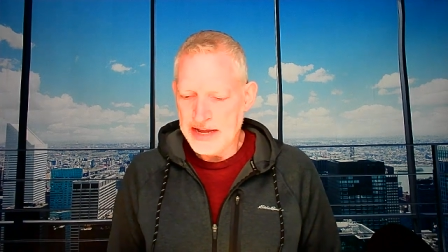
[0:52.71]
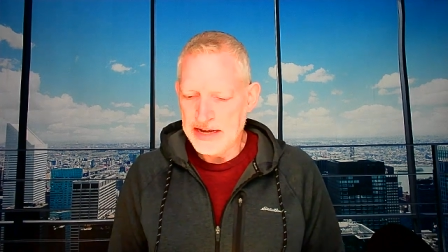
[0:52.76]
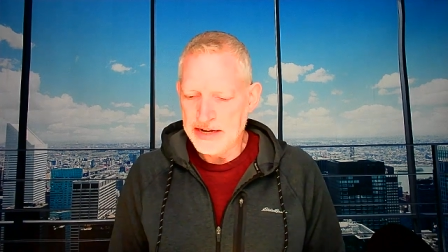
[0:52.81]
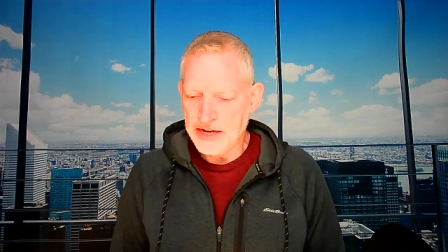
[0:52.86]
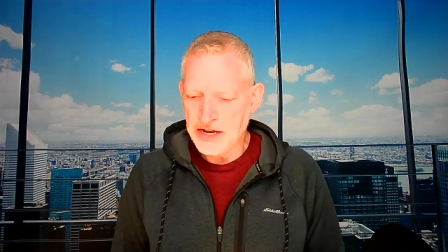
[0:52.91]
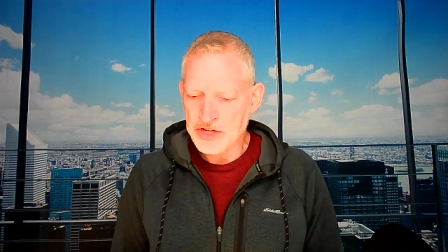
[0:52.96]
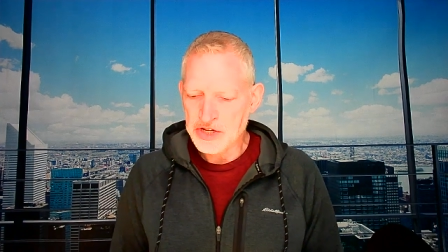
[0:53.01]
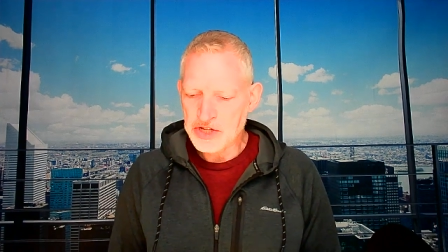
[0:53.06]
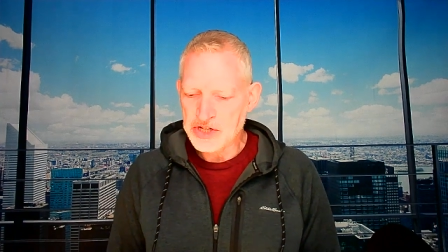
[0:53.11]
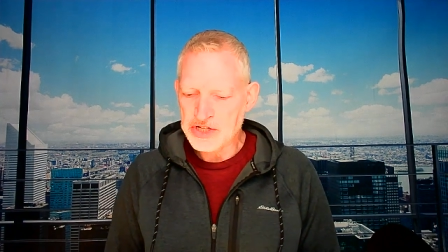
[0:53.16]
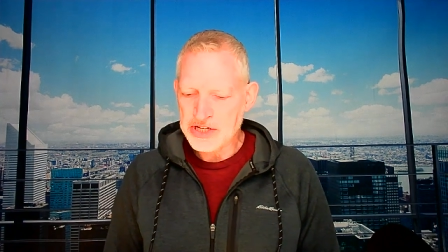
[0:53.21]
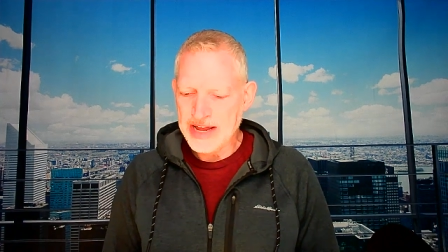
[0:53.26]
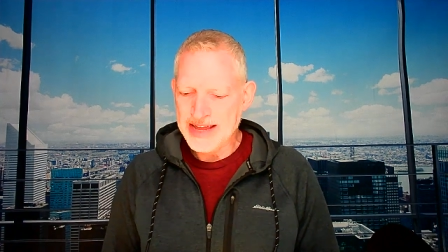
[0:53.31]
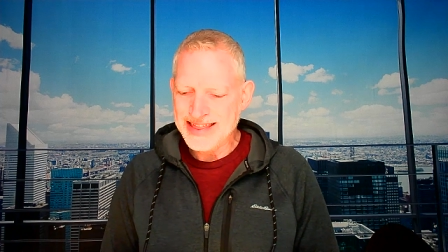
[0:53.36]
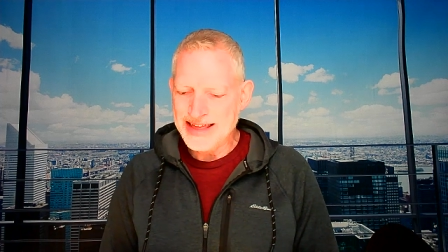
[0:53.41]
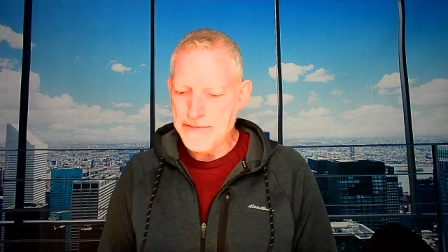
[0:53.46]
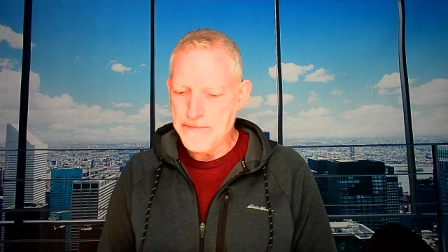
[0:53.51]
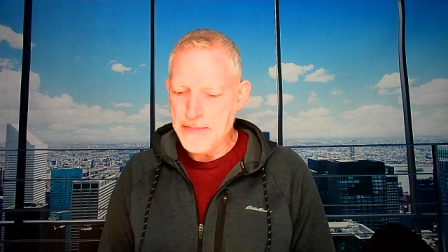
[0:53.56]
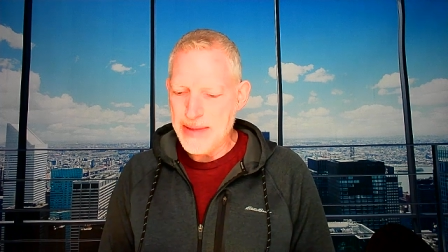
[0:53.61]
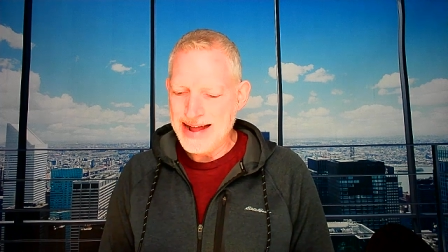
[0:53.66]
it doesn't say
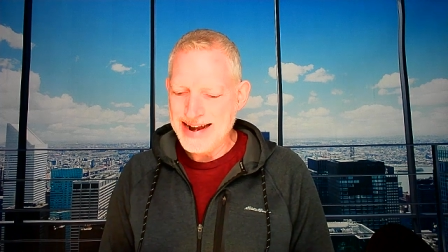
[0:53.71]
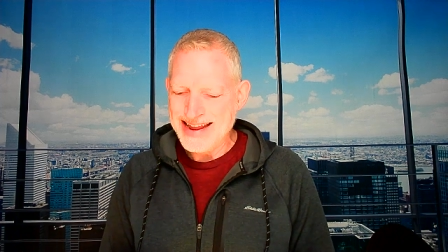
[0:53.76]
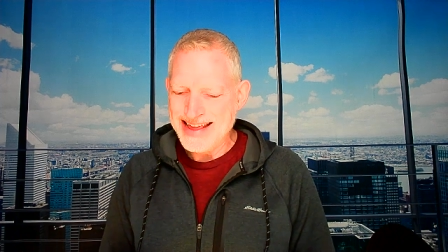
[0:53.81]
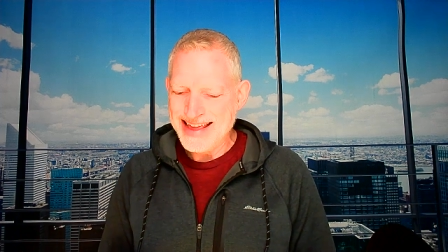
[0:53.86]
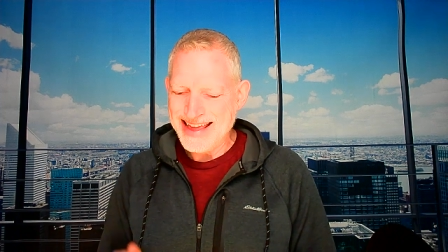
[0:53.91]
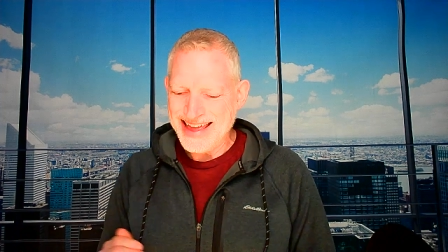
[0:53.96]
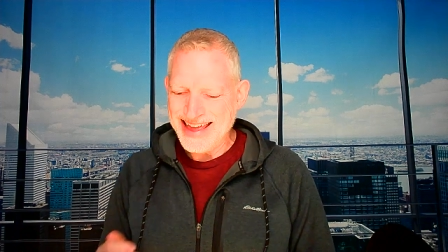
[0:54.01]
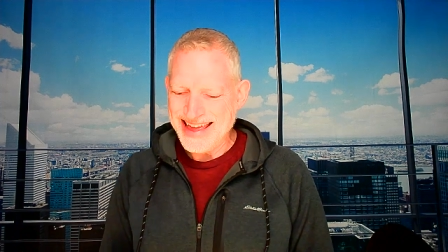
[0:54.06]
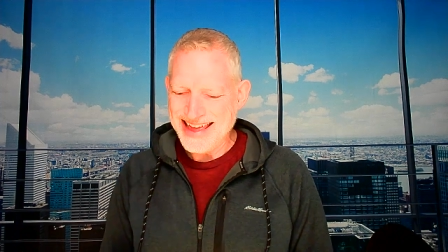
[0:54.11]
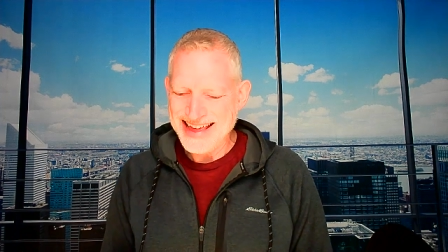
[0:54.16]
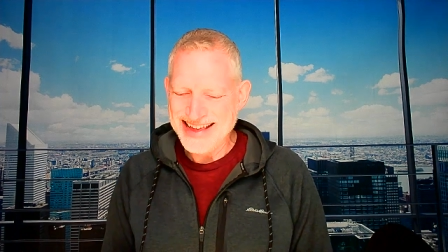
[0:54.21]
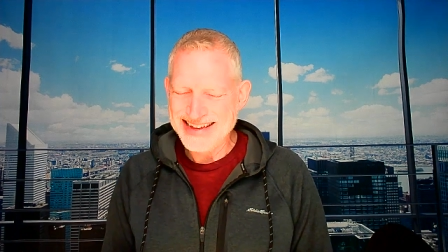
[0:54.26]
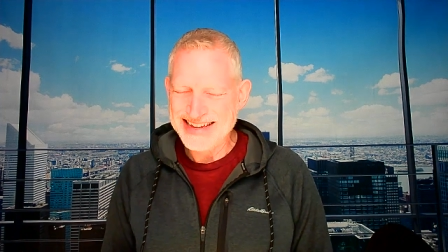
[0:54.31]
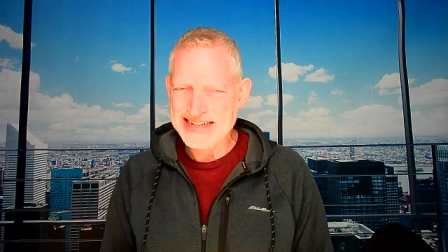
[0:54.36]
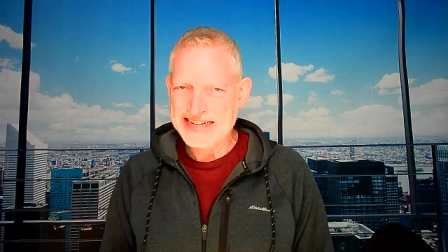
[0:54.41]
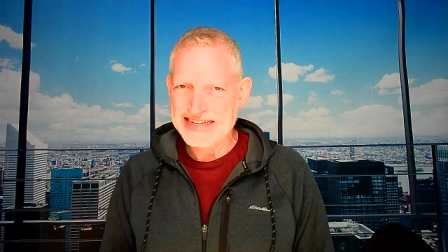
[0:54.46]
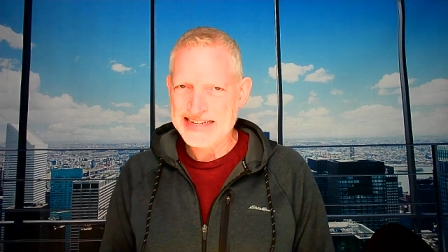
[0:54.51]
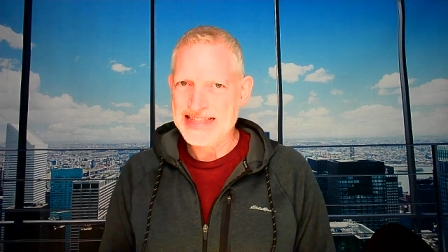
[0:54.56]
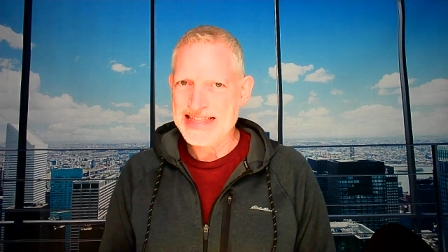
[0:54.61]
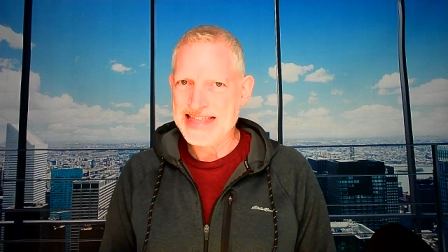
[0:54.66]
that money
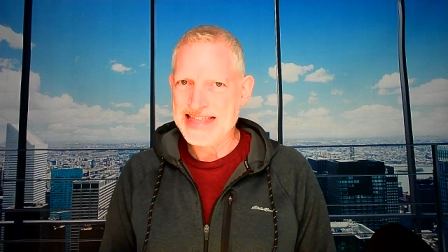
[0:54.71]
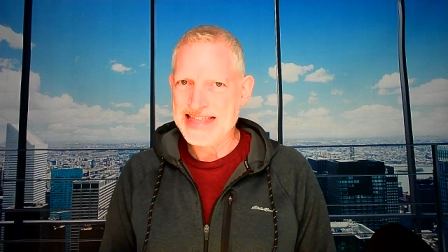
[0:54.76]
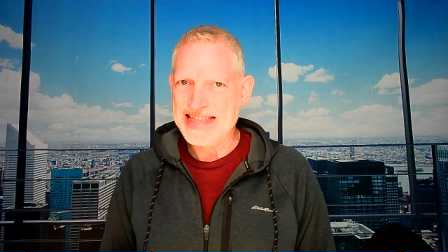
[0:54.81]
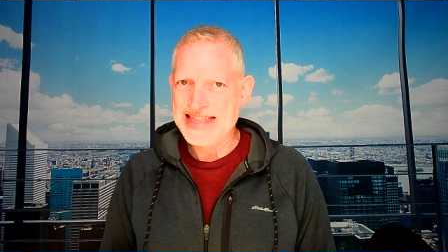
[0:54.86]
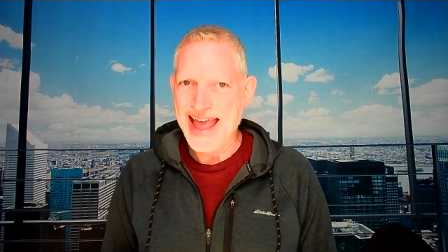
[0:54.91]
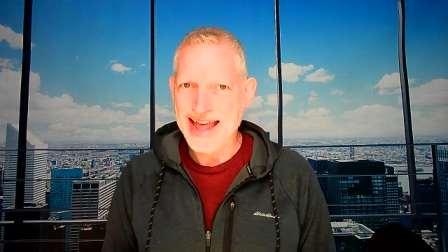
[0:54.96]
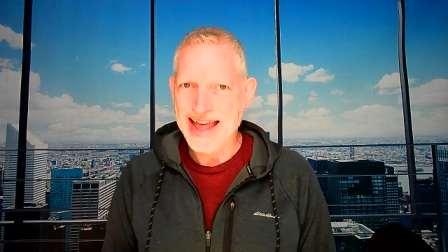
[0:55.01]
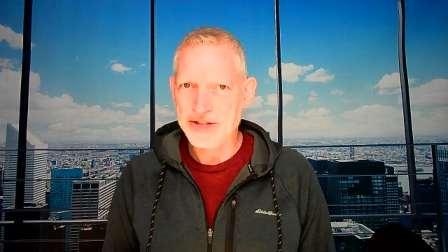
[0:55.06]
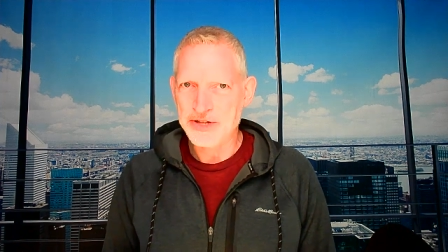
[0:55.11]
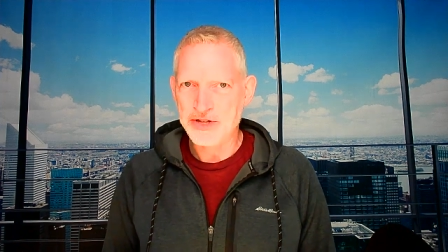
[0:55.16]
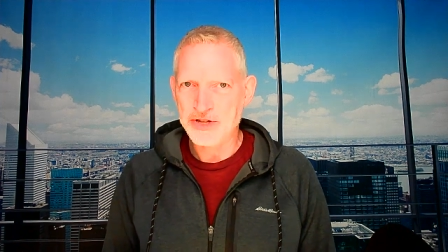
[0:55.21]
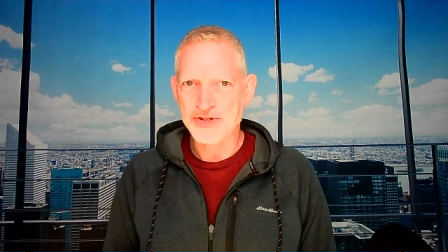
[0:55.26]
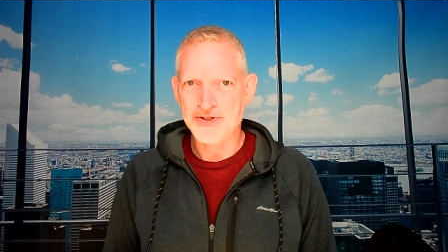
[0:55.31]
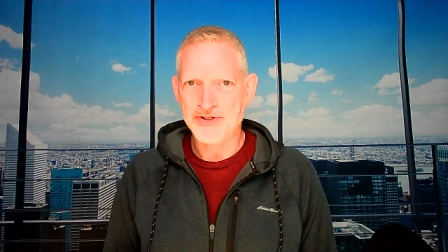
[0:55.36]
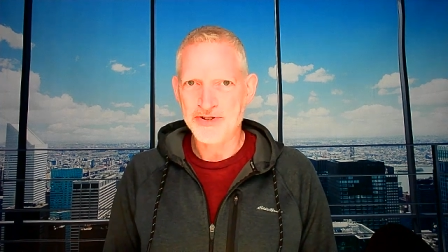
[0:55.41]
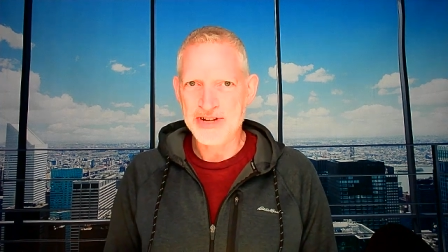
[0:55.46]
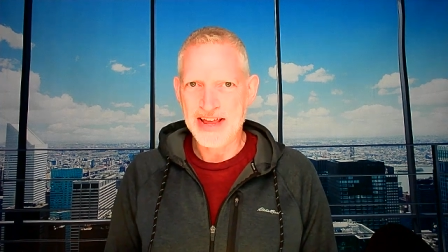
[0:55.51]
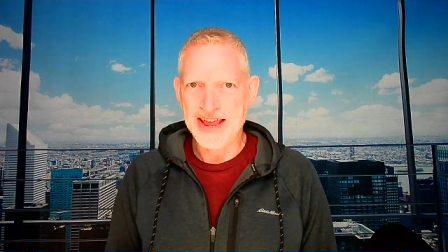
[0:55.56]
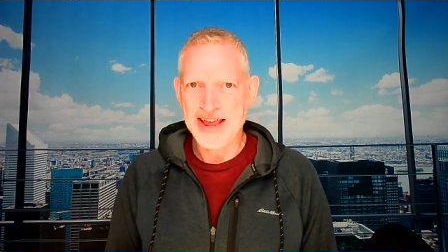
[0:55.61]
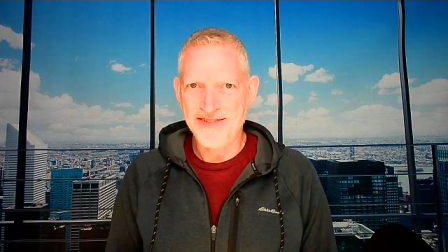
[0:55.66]
is the answer to